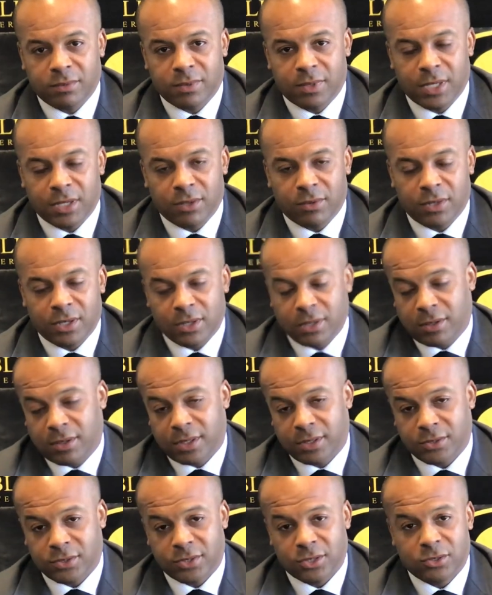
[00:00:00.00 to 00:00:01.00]
they're
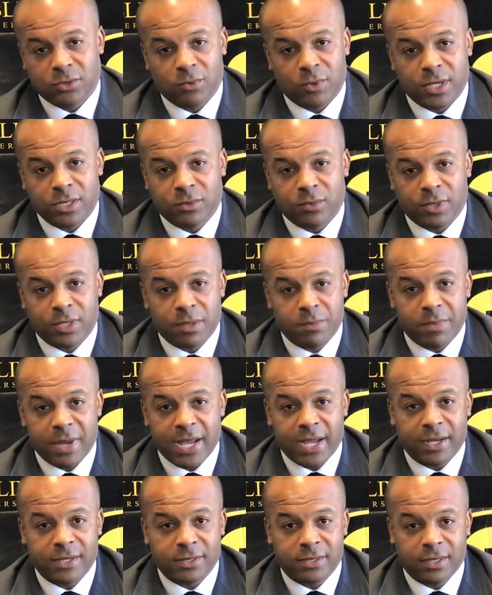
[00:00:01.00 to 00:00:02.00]
in a situation where their
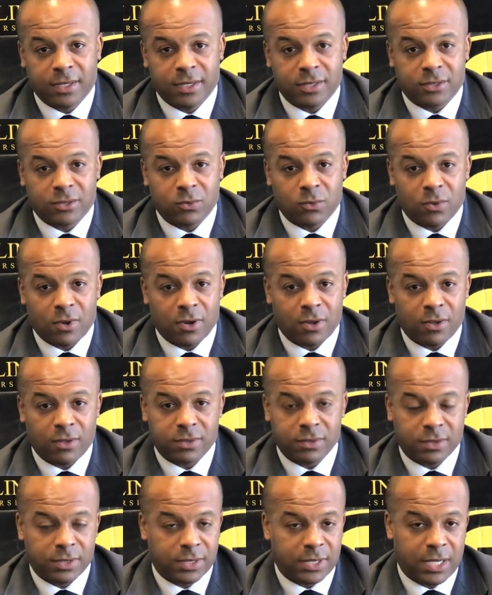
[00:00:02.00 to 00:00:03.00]
back is against the
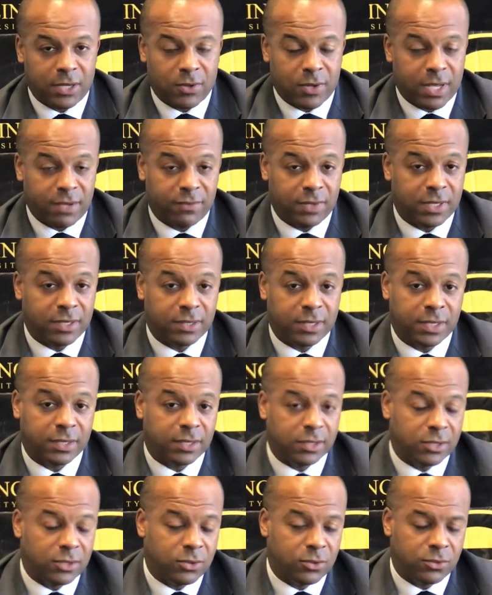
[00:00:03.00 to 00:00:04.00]
wall, and they don't have anything
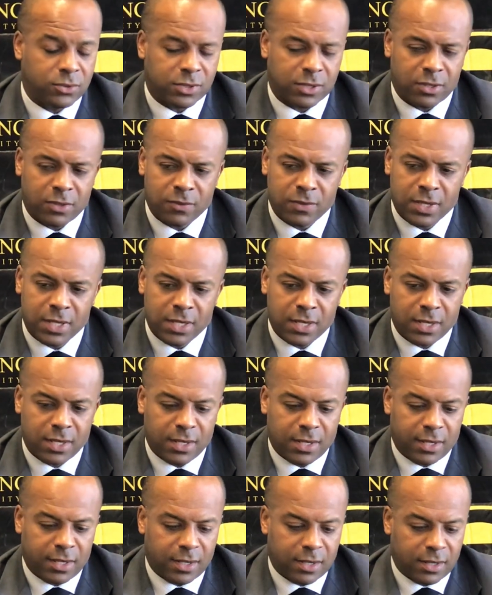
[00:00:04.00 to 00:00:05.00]
to lose. So,
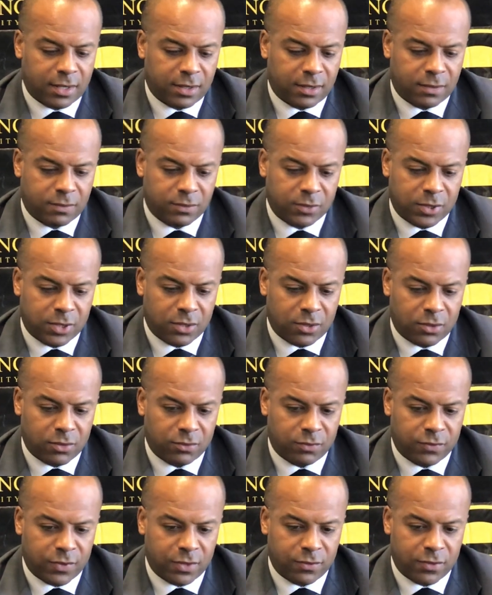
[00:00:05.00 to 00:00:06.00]
you
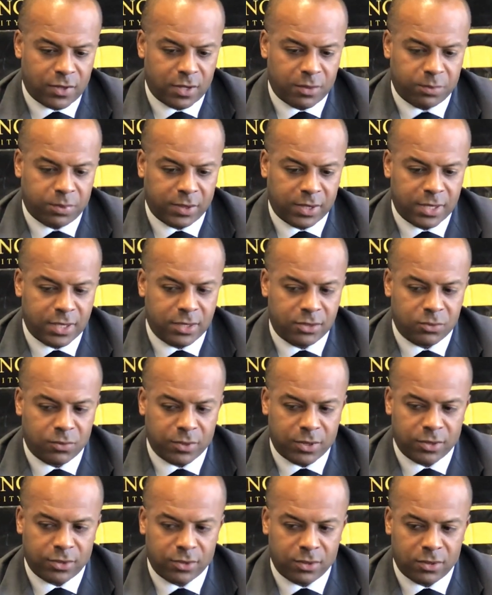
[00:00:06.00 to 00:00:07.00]
know, very very pleased
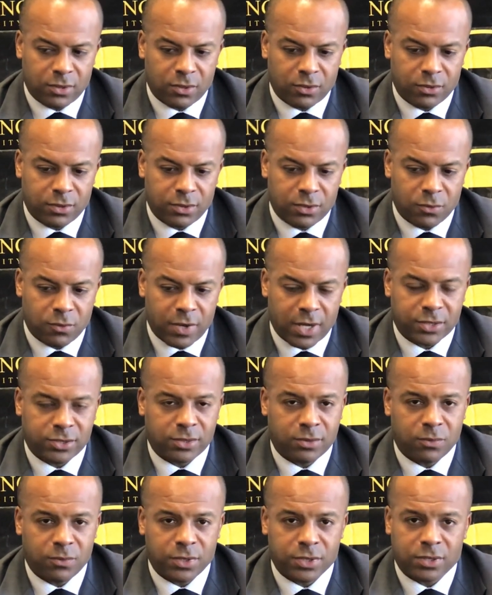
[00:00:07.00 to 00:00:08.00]
with, you know, the
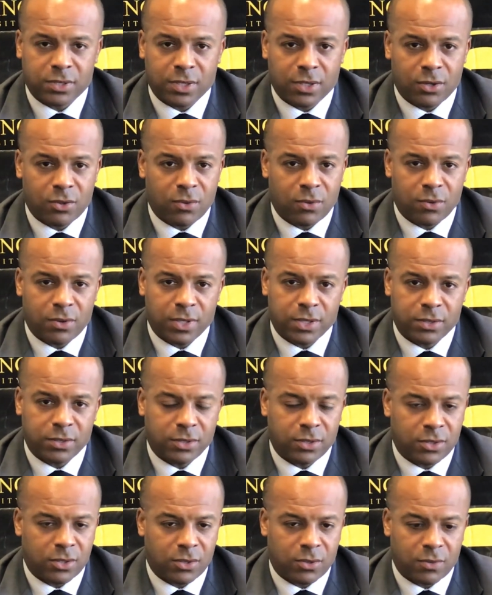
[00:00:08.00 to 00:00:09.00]
direction in which they're going.
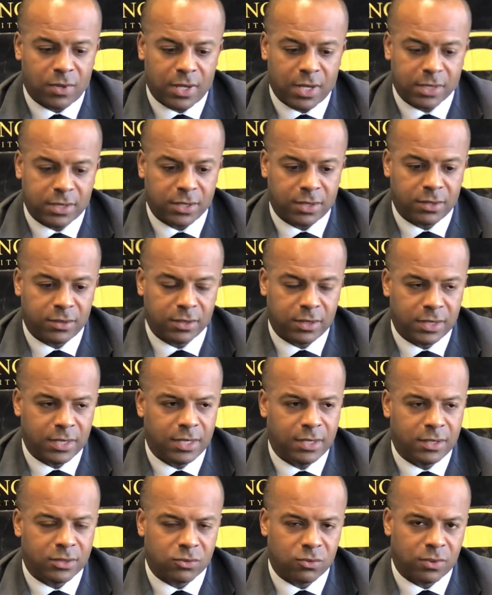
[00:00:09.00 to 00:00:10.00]
You know, I tell you, the
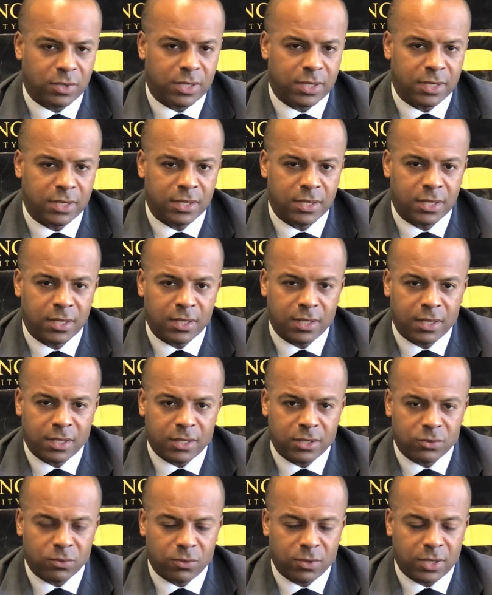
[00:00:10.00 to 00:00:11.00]
league is really.
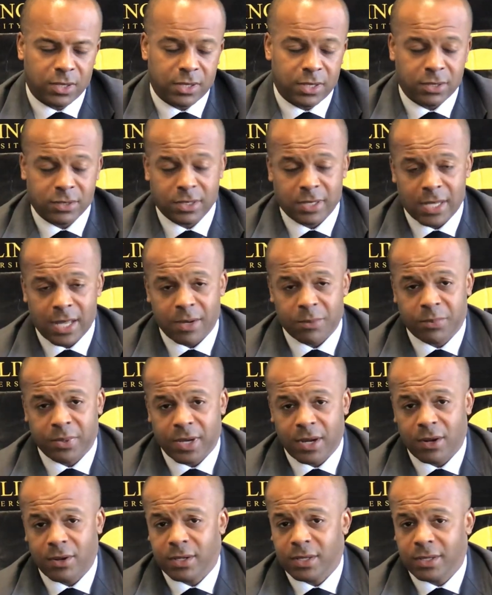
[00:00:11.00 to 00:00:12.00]
It's really, there's a lot of
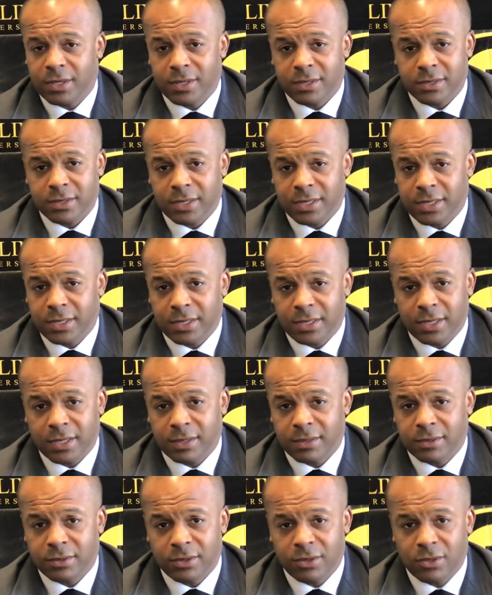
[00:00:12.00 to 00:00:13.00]
parity in this league,
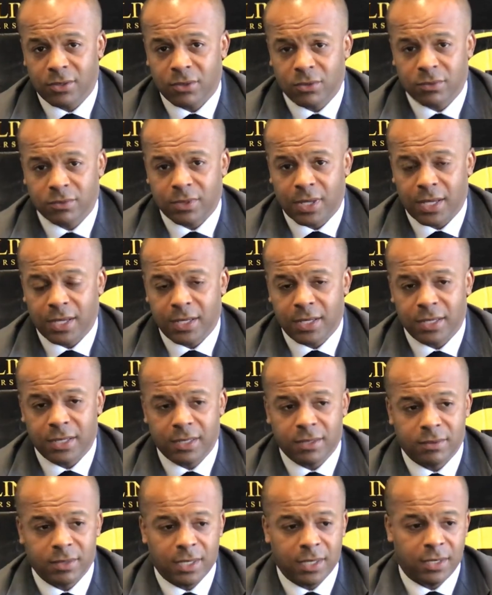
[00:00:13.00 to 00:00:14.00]
and you know, at
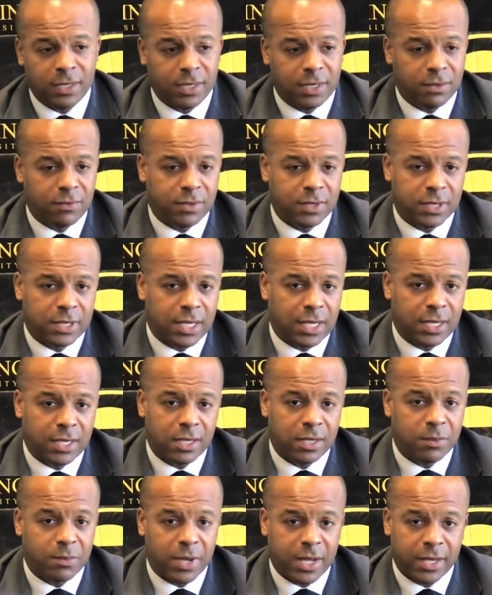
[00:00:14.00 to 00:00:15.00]
any given day,
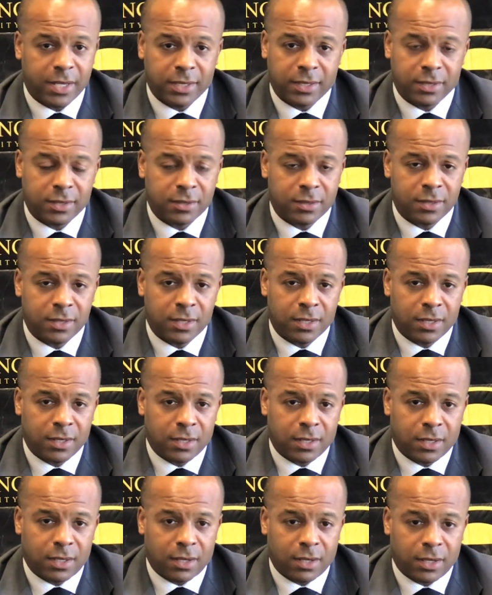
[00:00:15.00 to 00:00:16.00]
anybody
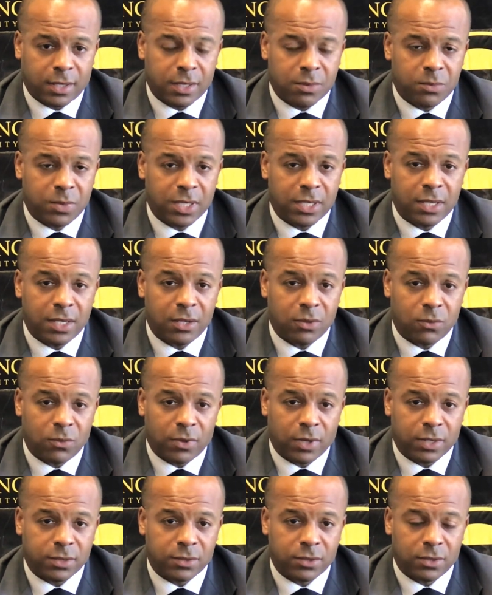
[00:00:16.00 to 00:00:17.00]
can beat
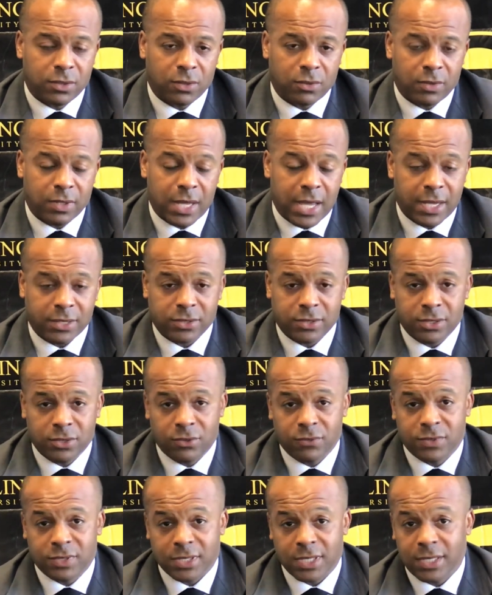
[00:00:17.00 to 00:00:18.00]
anyone, you know, and actually
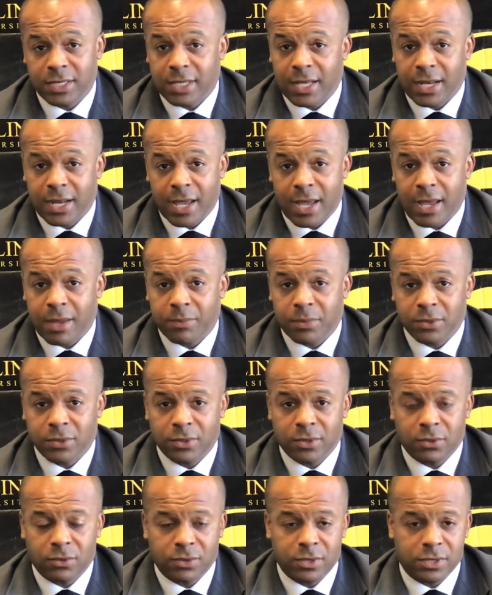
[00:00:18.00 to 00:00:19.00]
you've seen that happen,
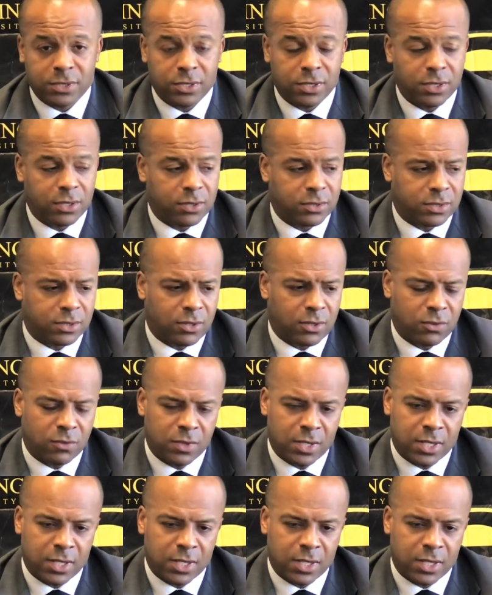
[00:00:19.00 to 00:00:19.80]
you know, this year. So